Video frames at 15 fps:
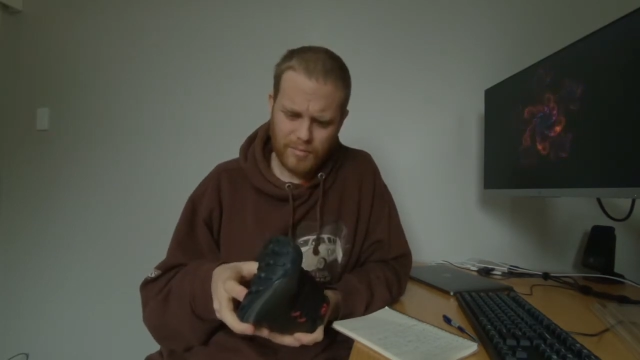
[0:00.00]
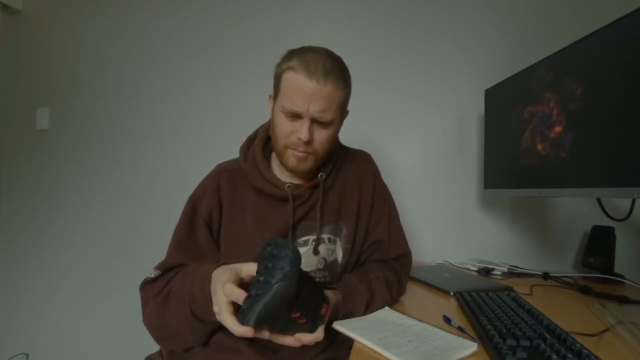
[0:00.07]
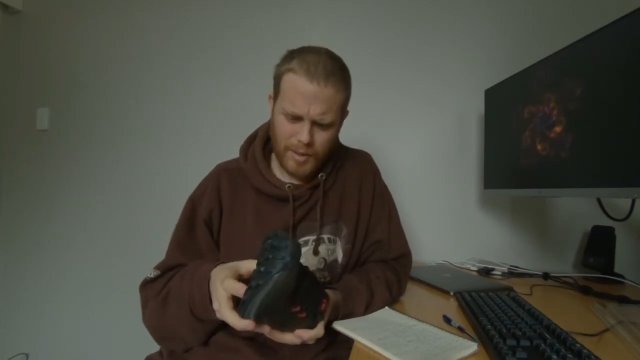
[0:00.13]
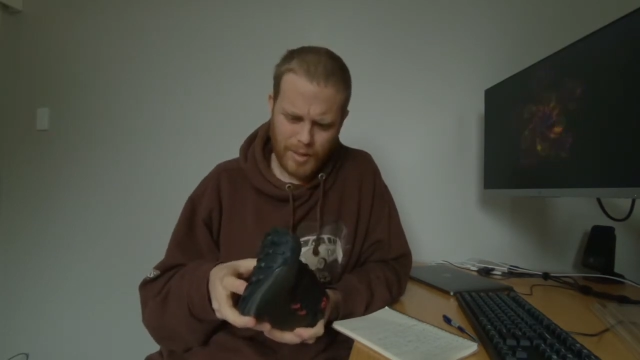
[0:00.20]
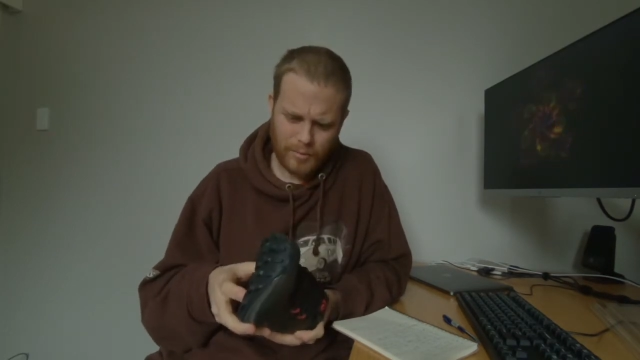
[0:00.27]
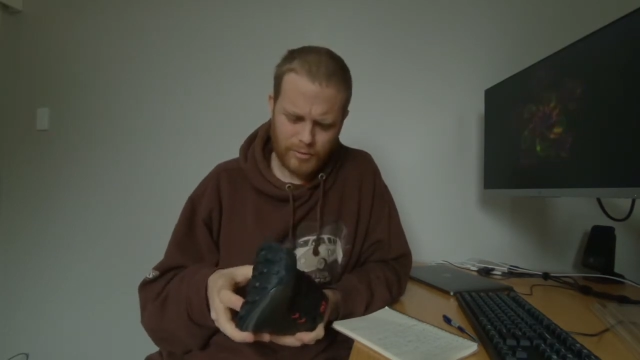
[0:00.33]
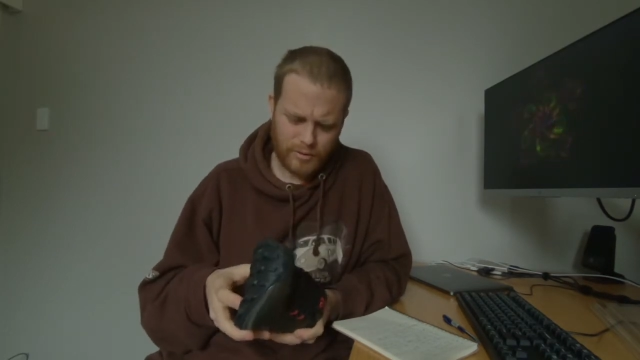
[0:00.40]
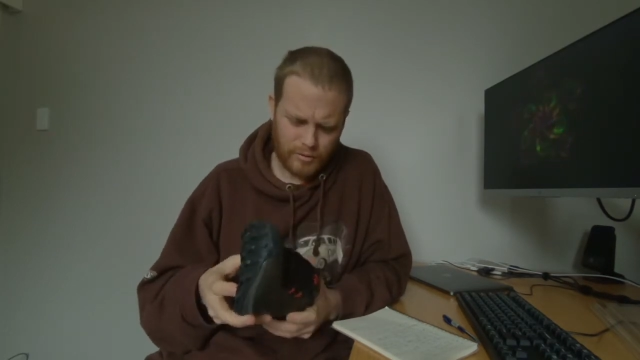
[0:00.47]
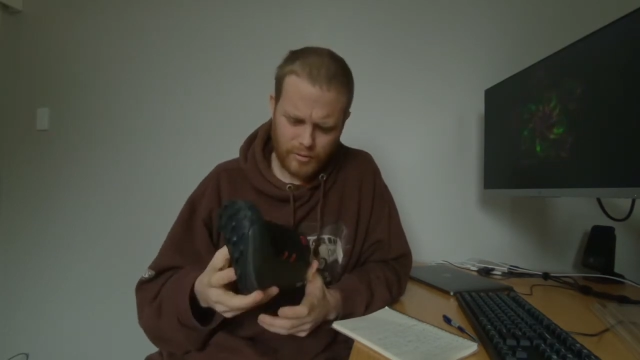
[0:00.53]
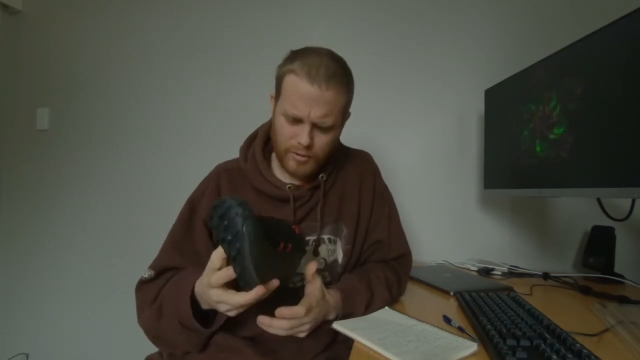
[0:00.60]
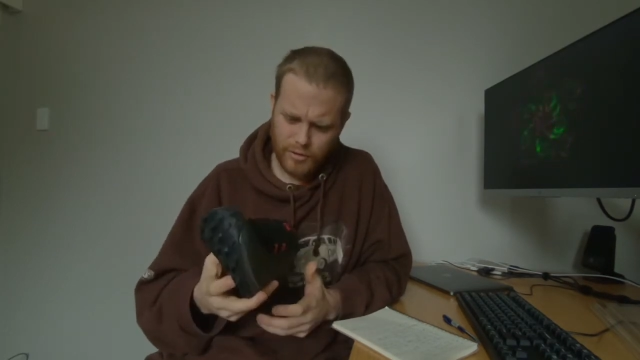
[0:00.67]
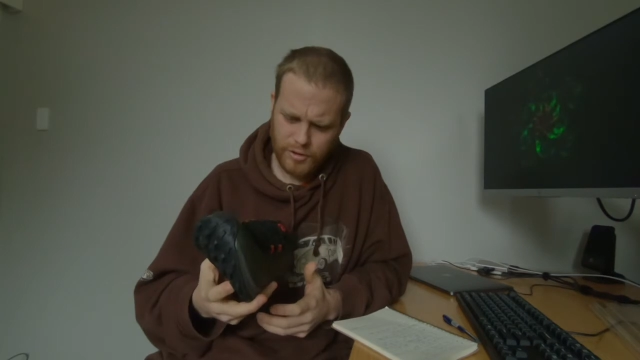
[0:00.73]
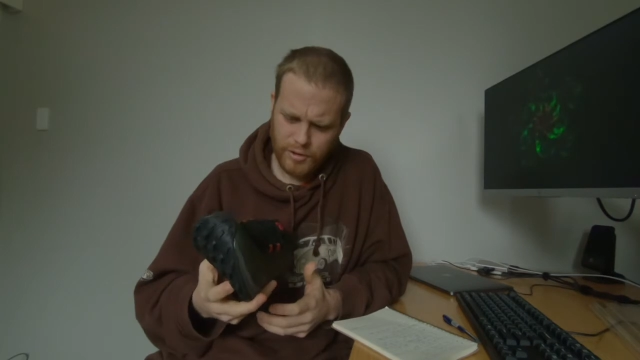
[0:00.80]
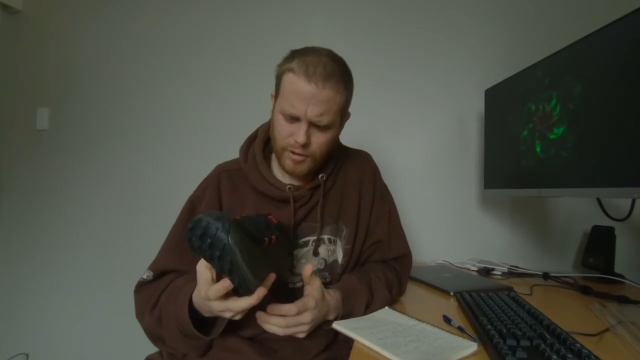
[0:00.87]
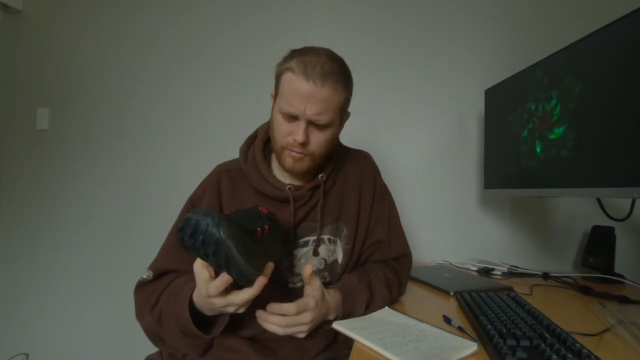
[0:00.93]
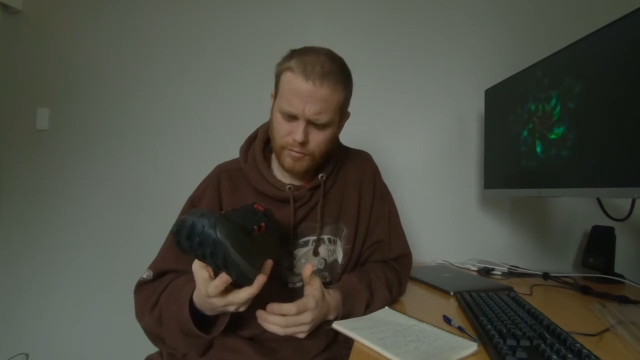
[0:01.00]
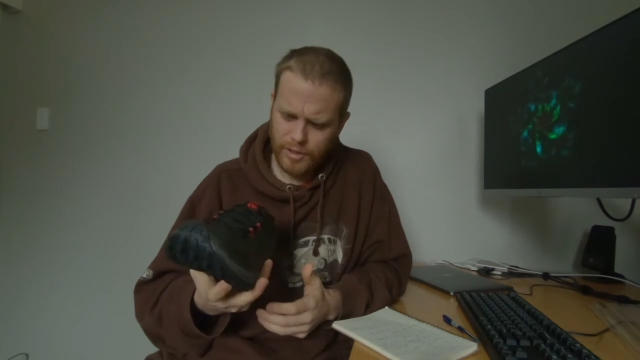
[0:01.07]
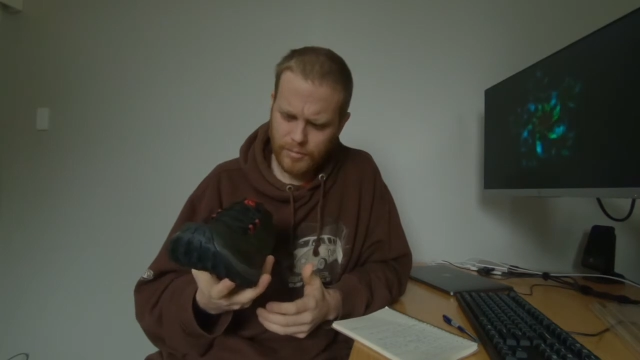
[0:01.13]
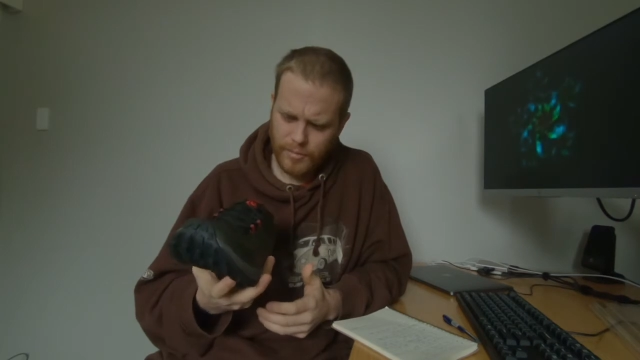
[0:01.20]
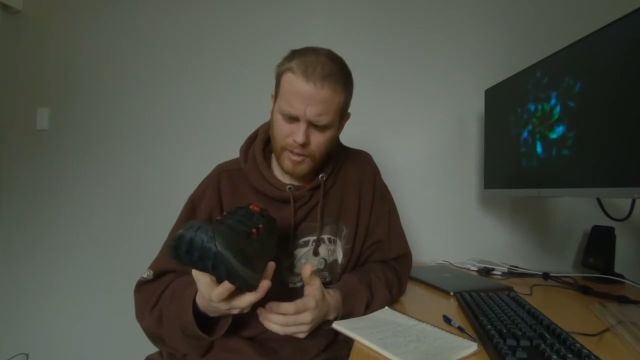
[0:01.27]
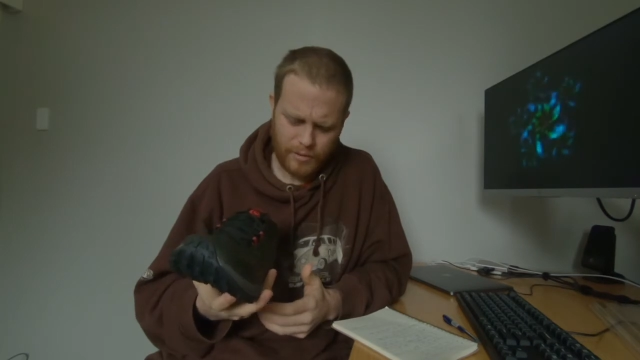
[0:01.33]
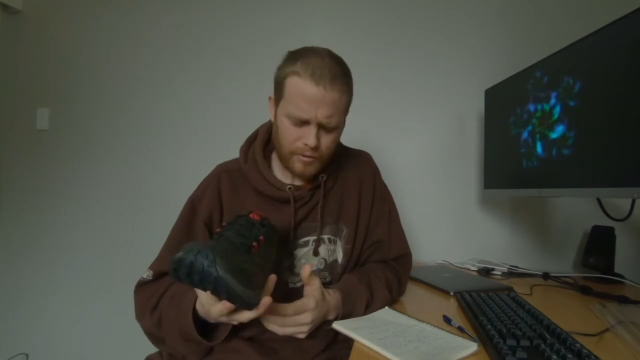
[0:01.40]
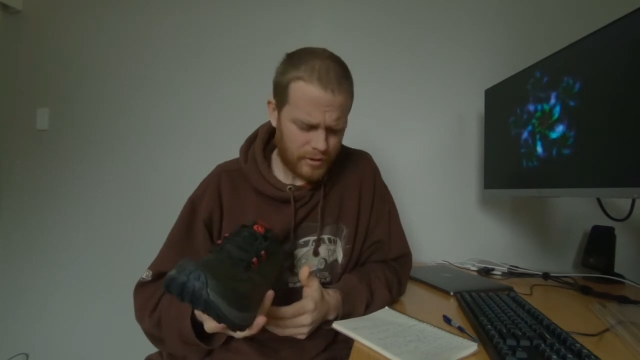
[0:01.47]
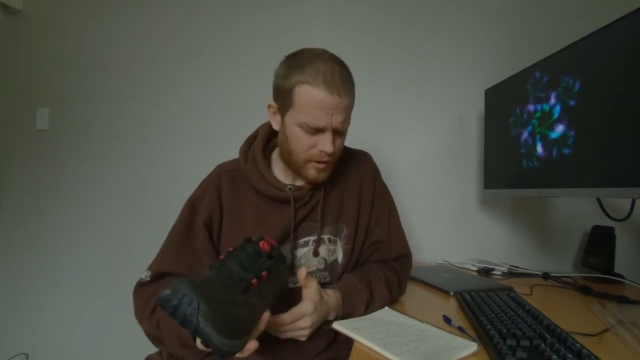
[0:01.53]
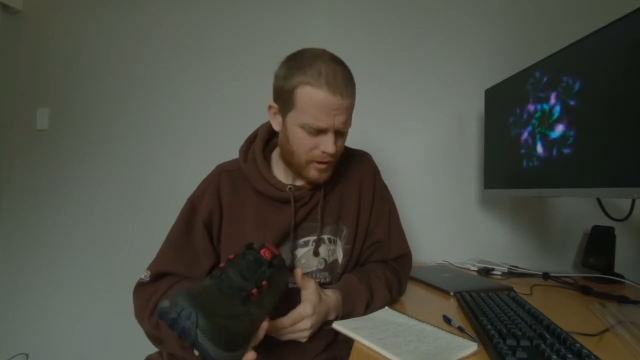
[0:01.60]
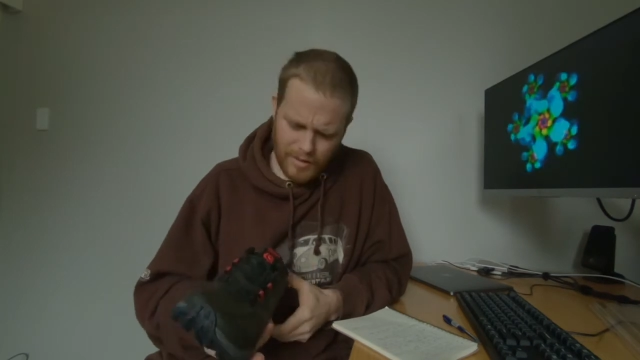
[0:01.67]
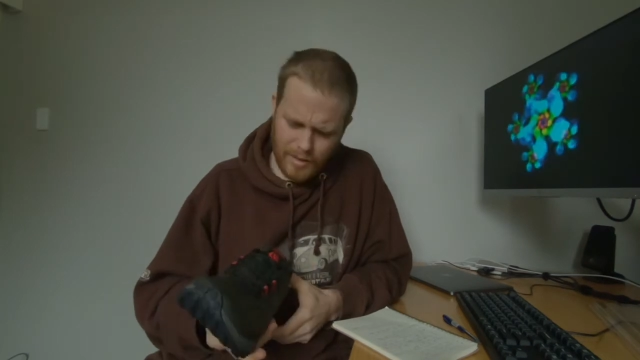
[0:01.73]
bounce and cushion and rebound.